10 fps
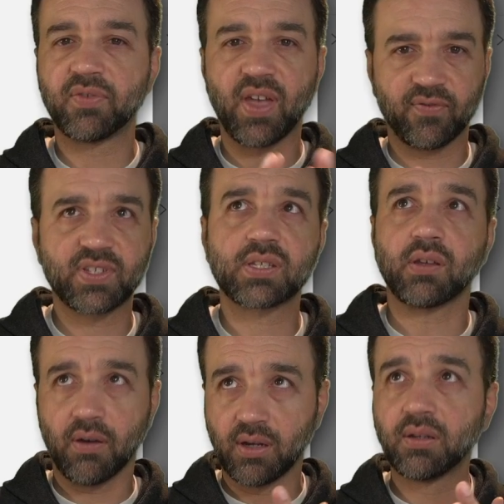of
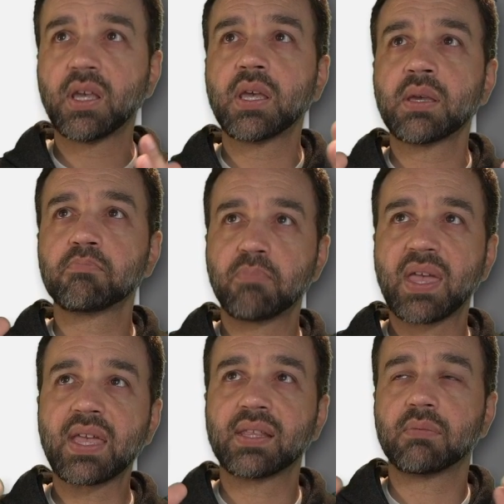emphasis on
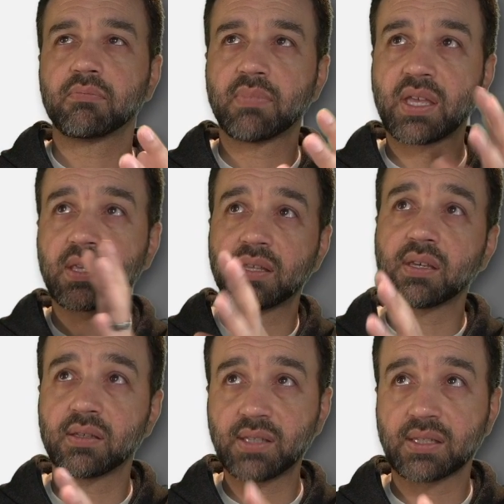making them making
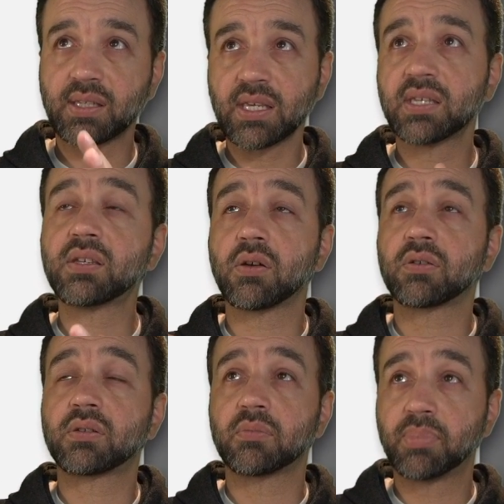the sets
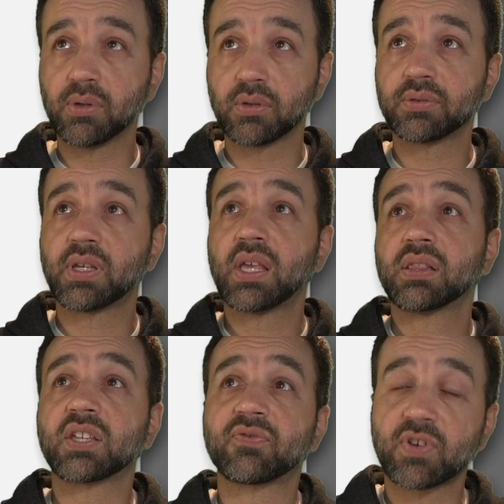easier to build
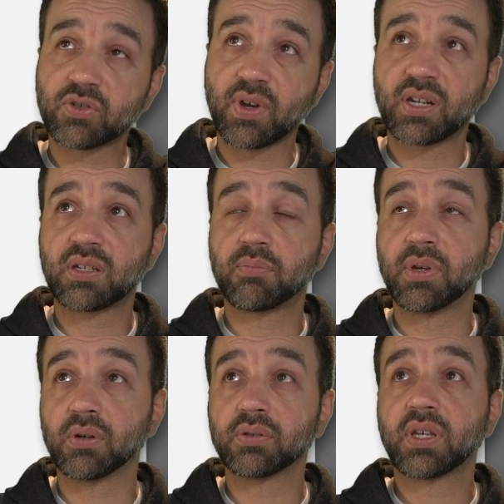less frustrating to
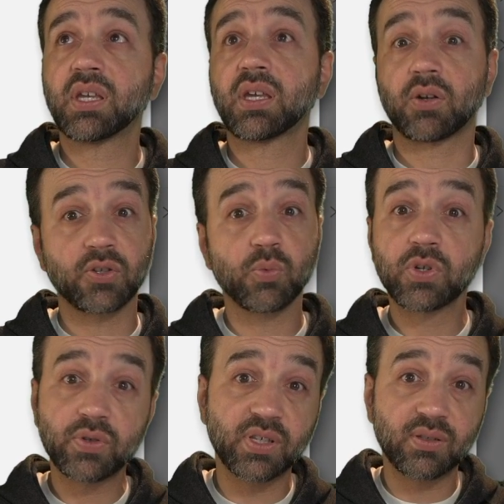build and also
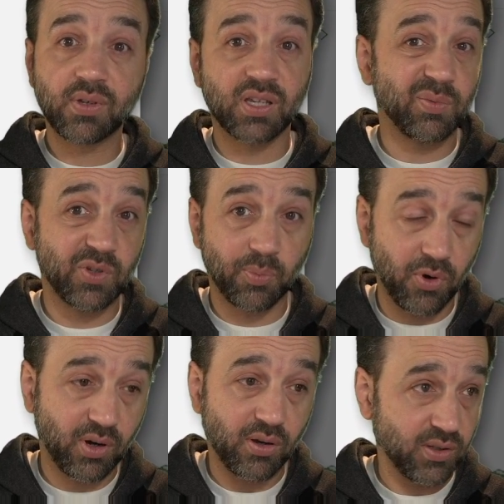reducing customer
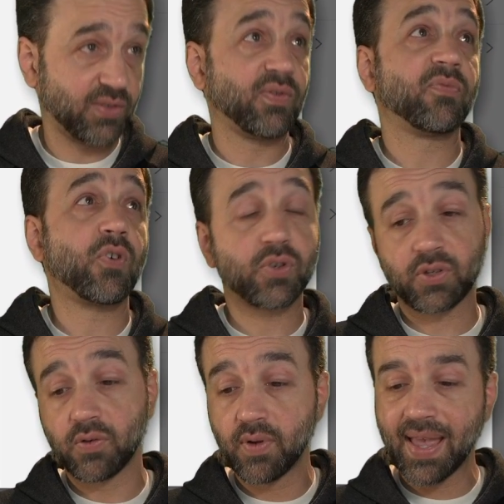support calls from folks
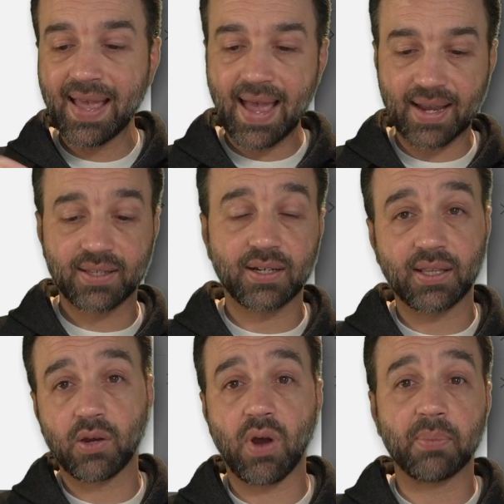who
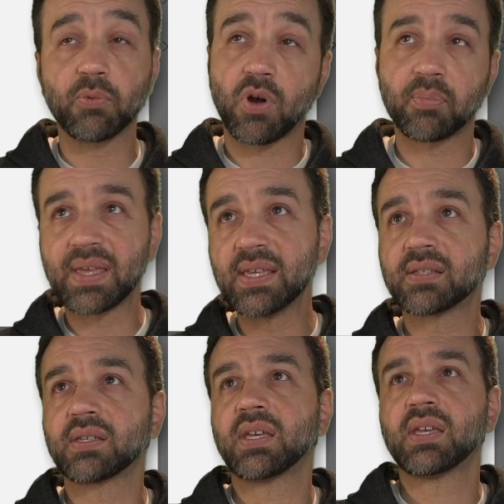accidentally grab the wrong
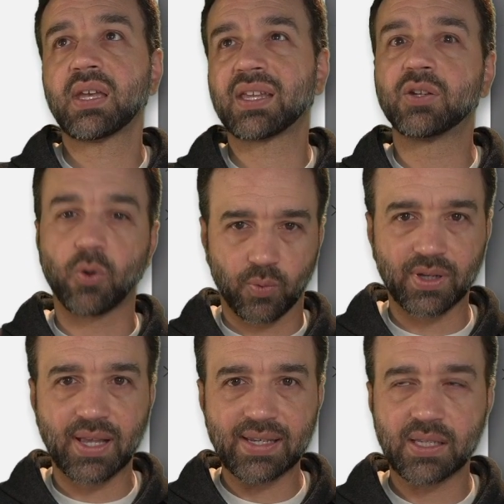piece and don't
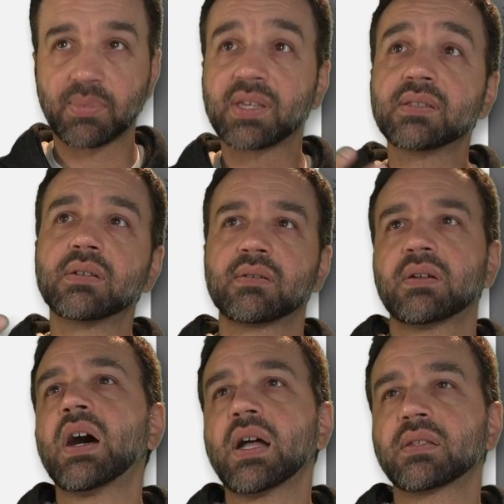realize it because they're
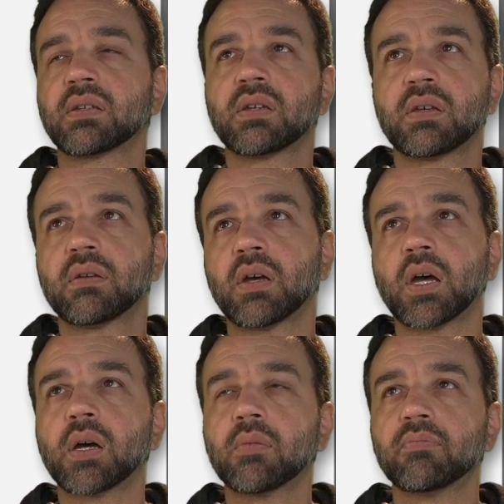not
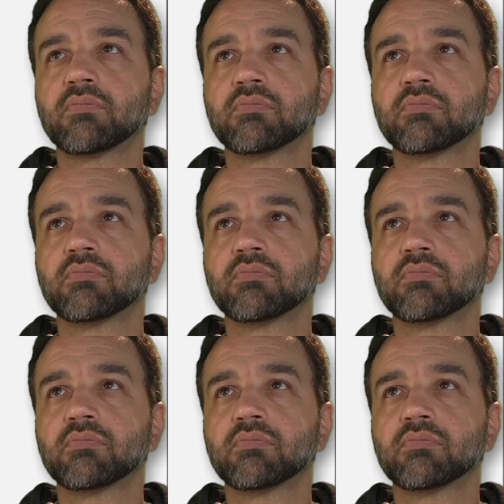um,